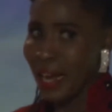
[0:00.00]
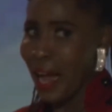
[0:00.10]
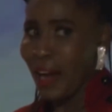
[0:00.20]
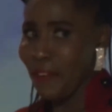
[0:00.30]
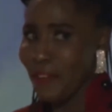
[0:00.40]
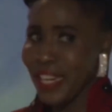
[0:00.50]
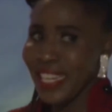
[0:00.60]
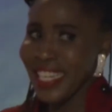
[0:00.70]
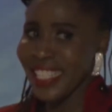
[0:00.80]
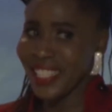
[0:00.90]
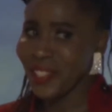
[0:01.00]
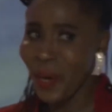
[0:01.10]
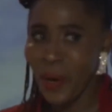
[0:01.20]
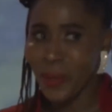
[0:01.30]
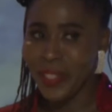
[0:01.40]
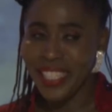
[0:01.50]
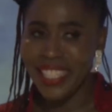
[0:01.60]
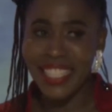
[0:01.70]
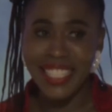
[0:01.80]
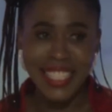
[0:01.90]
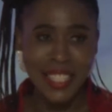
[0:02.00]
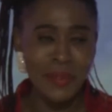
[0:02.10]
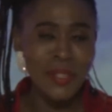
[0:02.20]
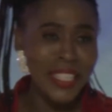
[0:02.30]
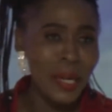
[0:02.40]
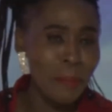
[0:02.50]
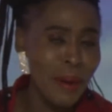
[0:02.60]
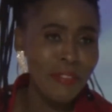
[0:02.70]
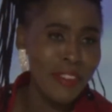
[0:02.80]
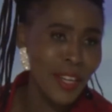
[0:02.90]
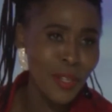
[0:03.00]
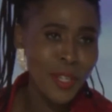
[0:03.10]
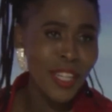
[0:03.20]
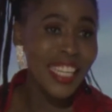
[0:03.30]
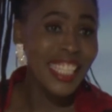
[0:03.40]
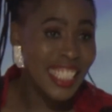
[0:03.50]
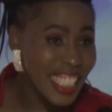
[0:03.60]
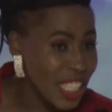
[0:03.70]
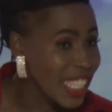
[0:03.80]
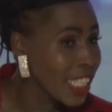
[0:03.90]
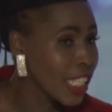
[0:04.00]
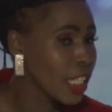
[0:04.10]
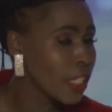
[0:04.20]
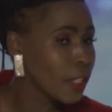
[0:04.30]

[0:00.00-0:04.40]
ah no this is a wounded buffalo It's still healing